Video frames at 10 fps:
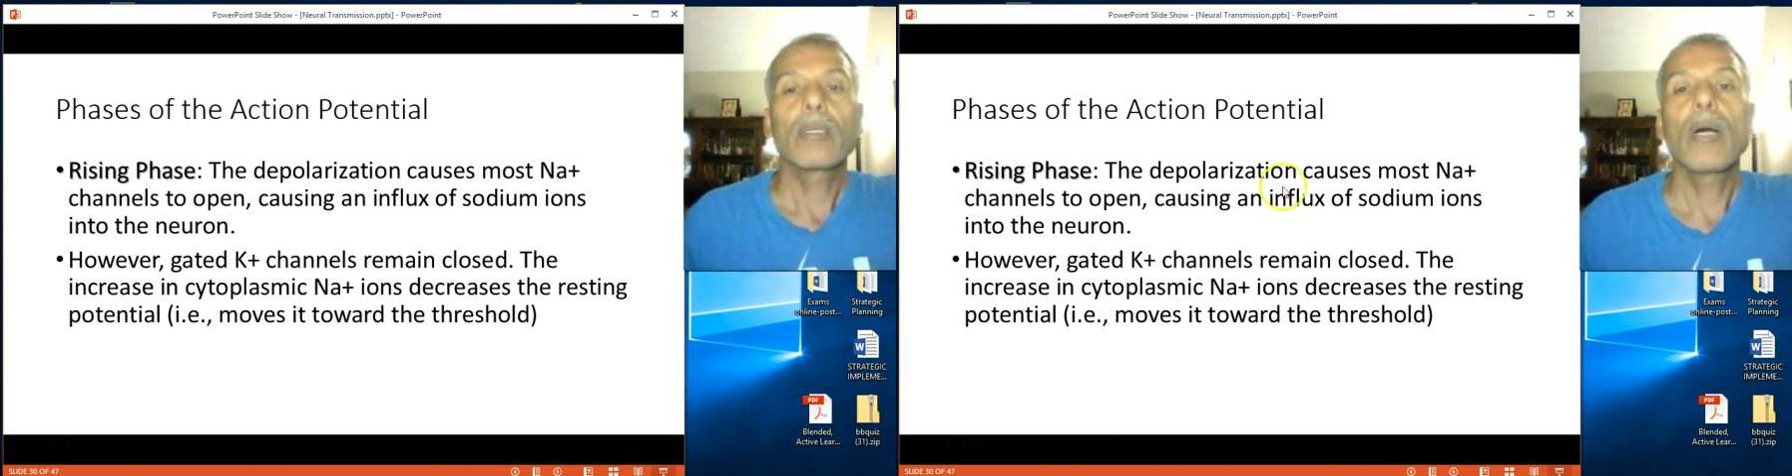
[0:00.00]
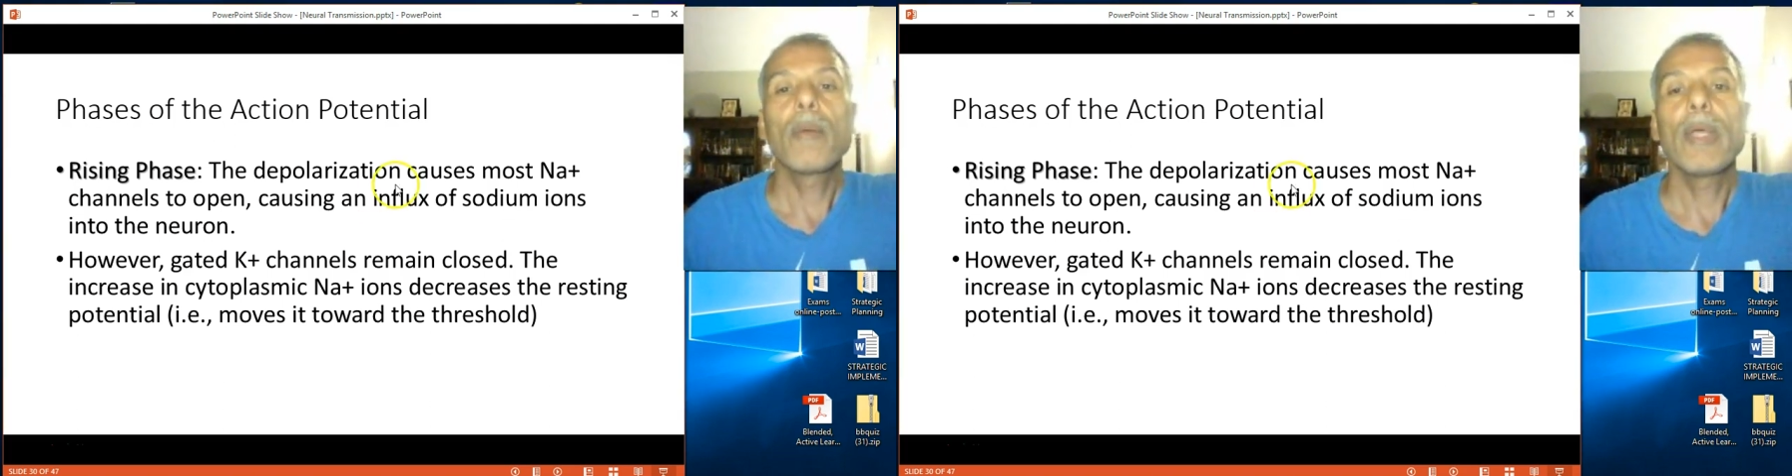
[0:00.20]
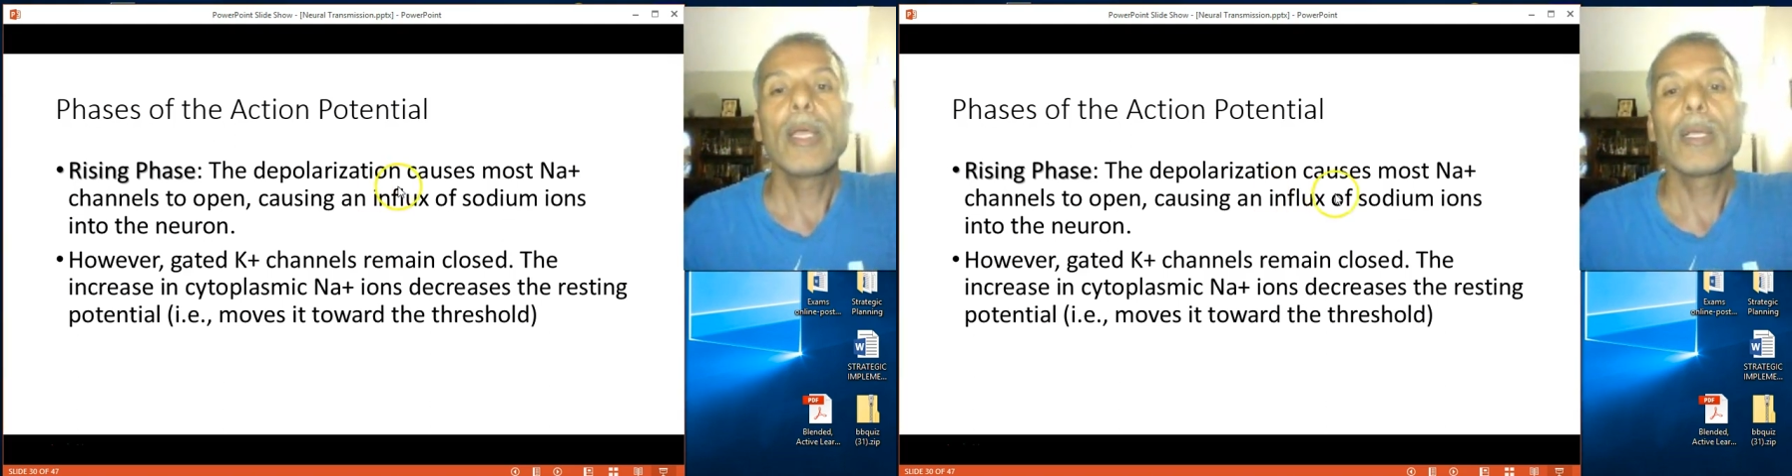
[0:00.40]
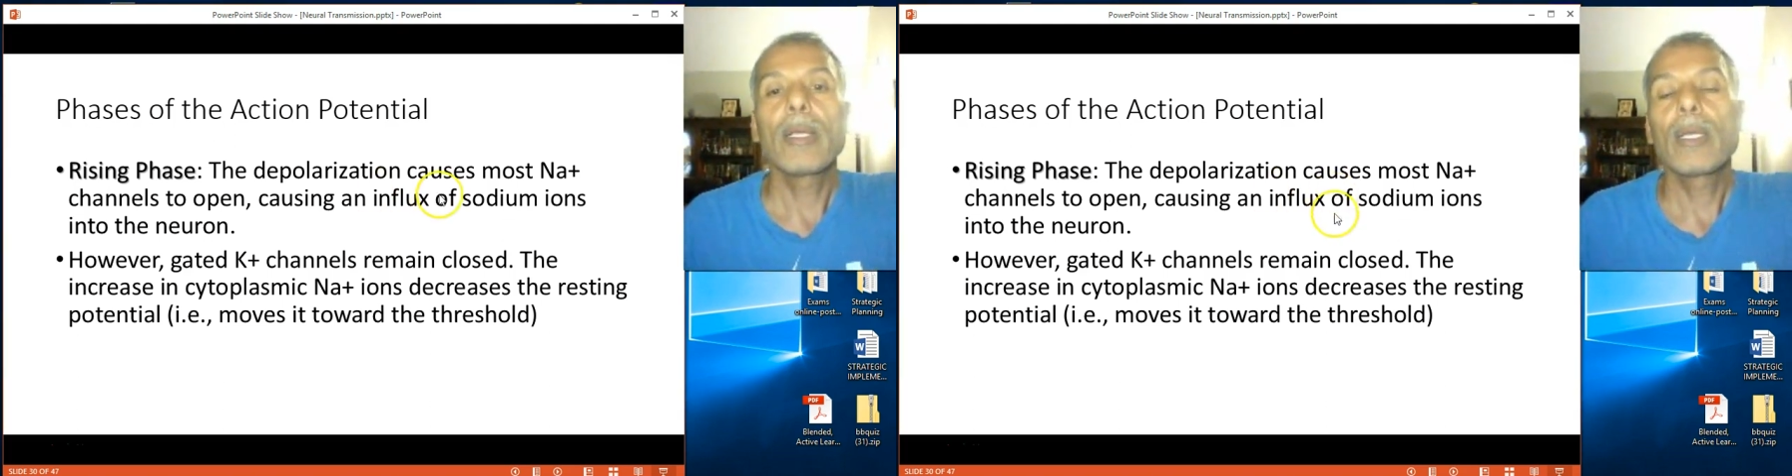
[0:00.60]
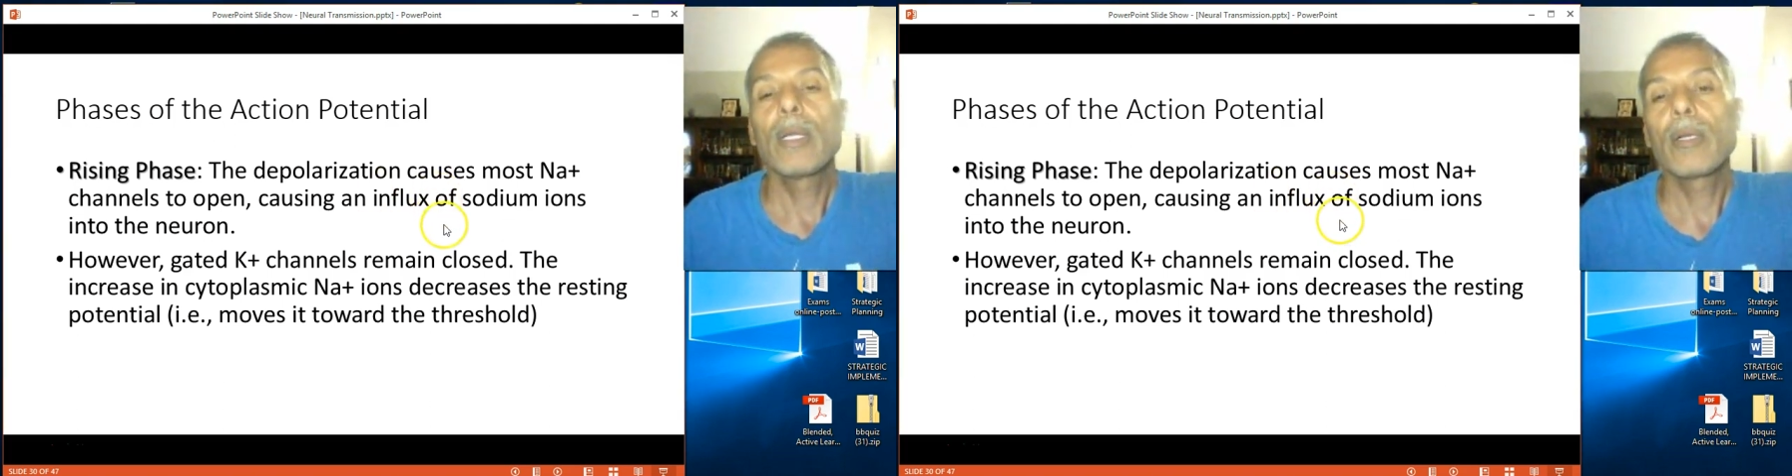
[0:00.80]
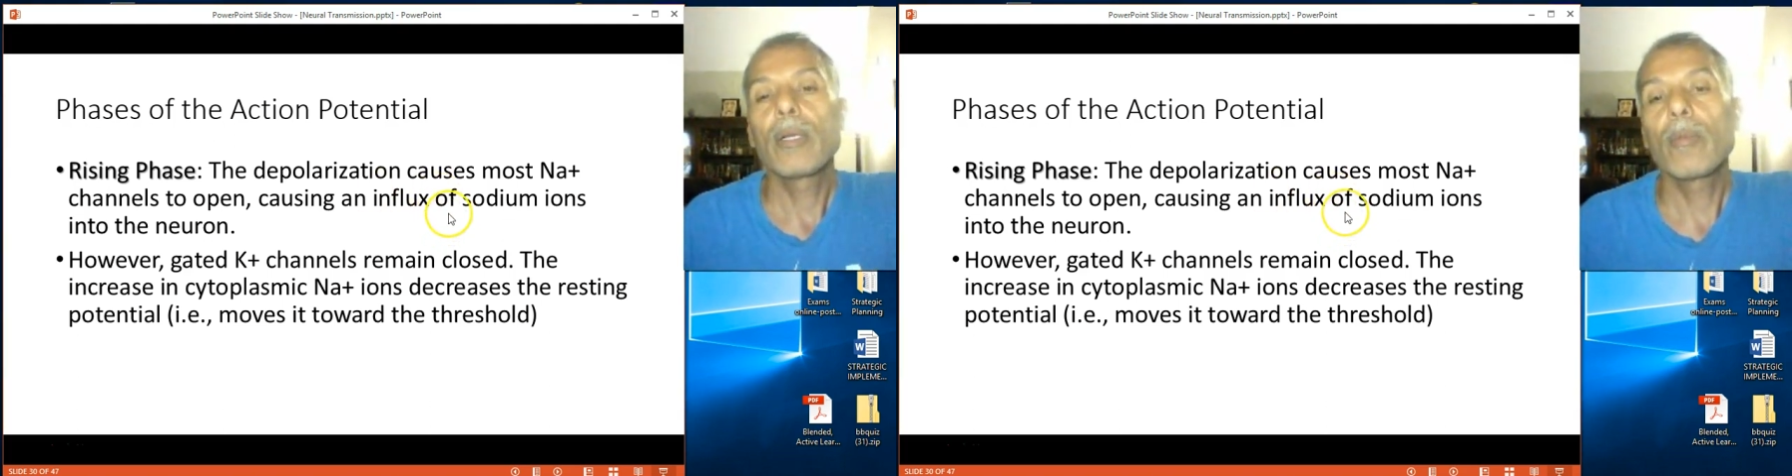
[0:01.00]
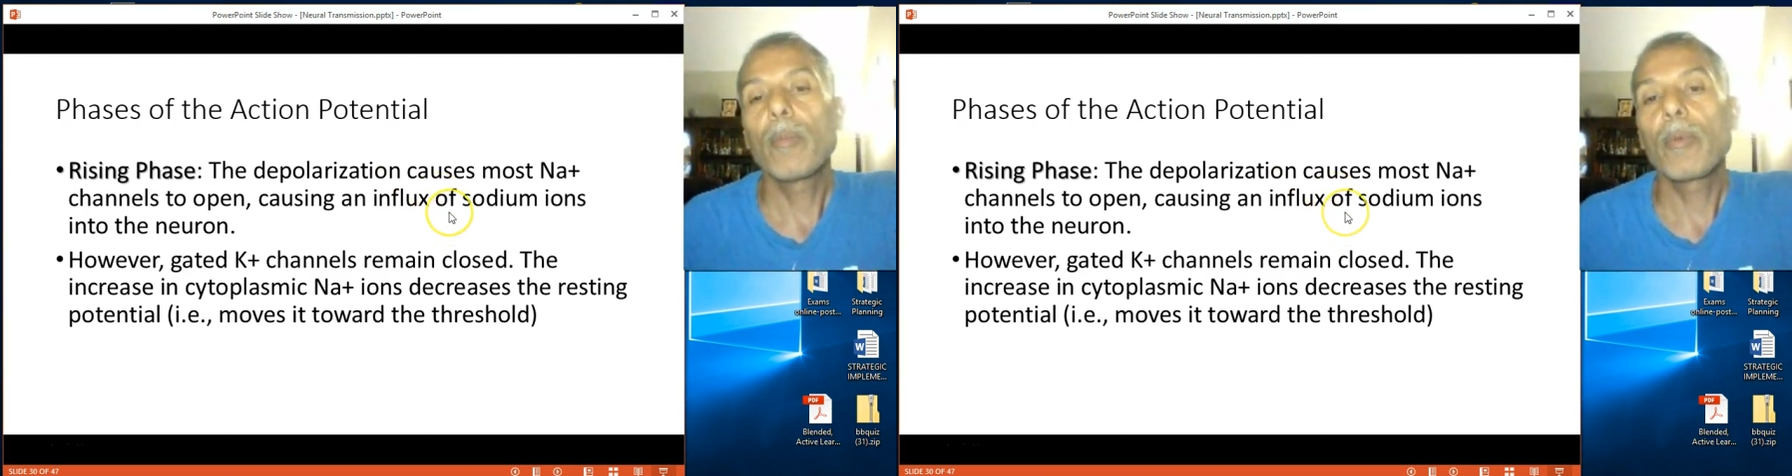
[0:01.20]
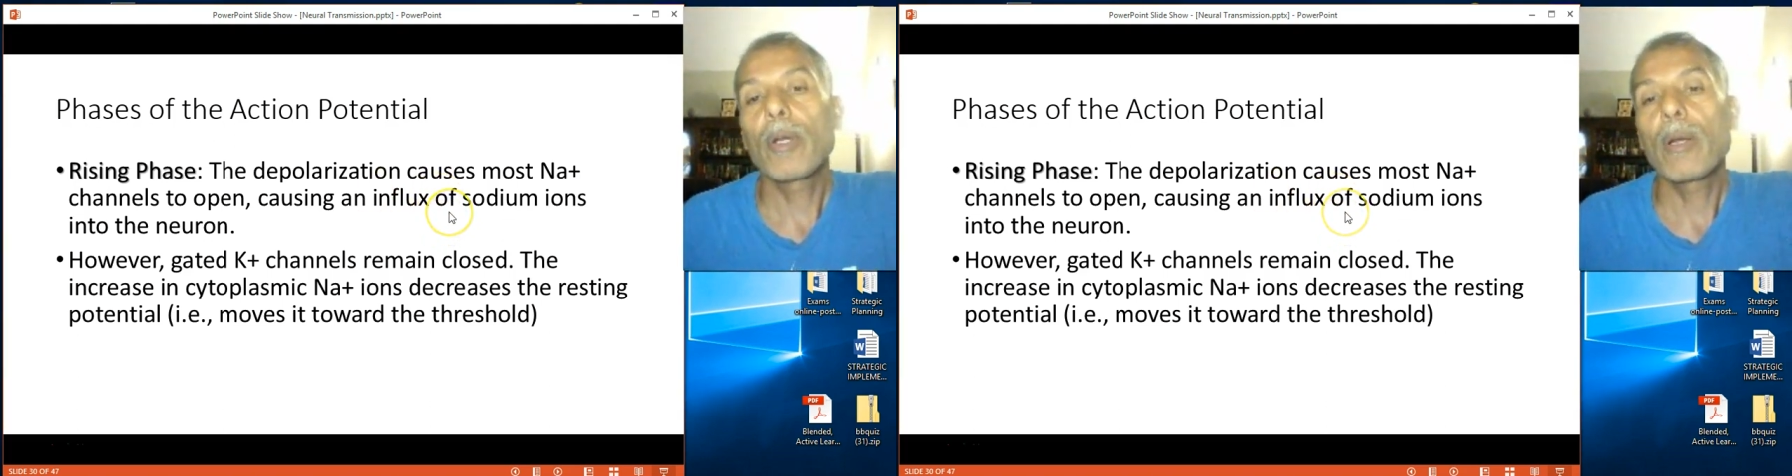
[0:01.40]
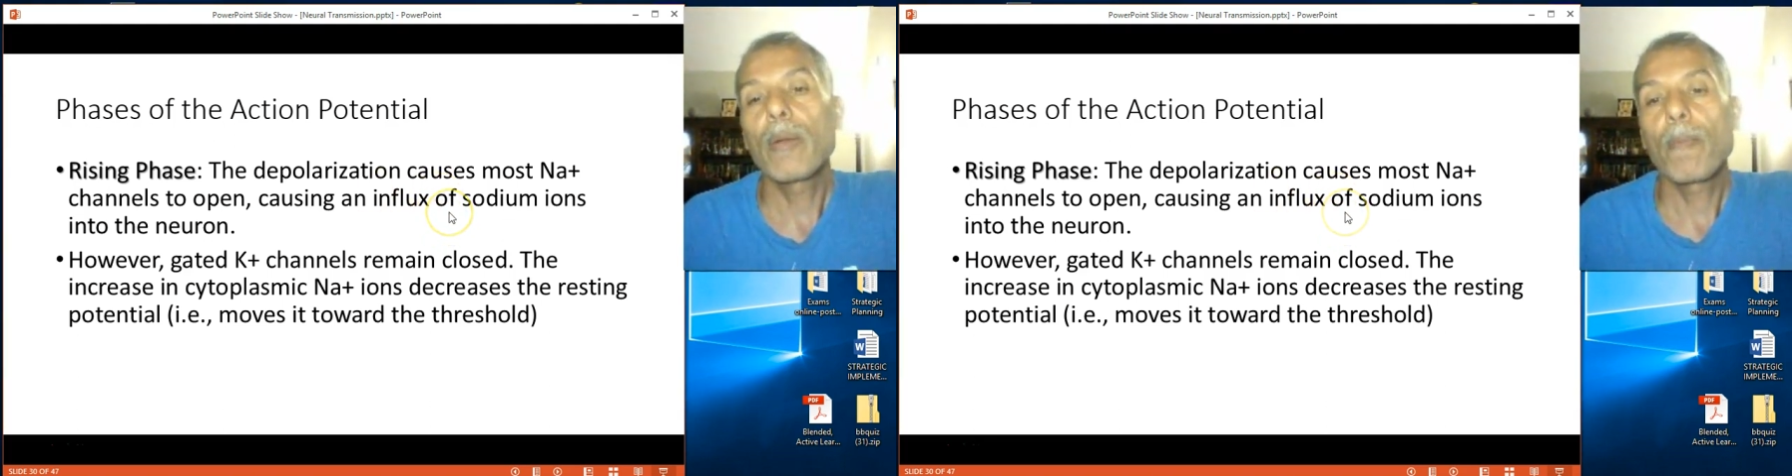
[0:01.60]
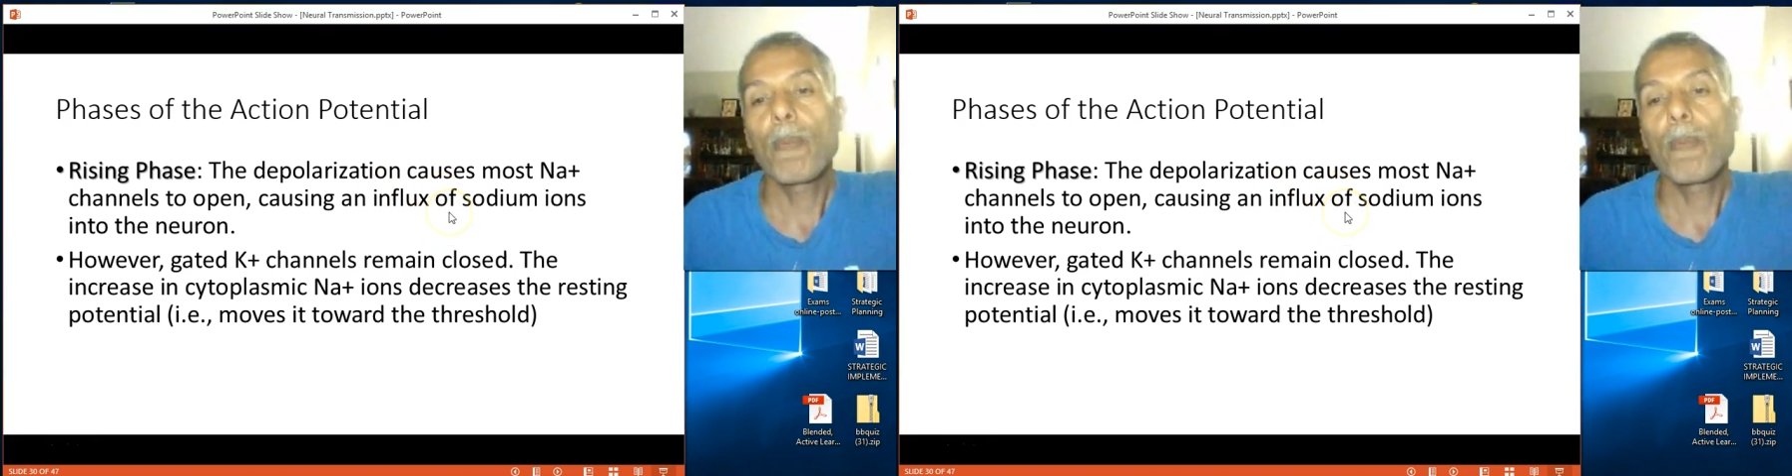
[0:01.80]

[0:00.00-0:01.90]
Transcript: come in. Remember,